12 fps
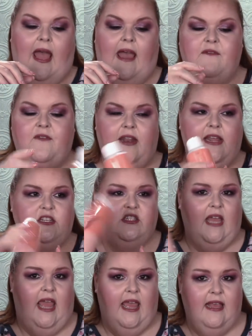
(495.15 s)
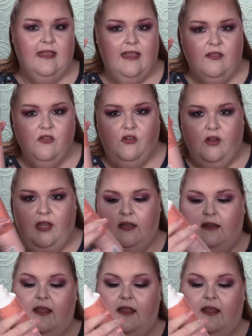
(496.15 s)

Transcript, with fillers: I finished a sunscreen.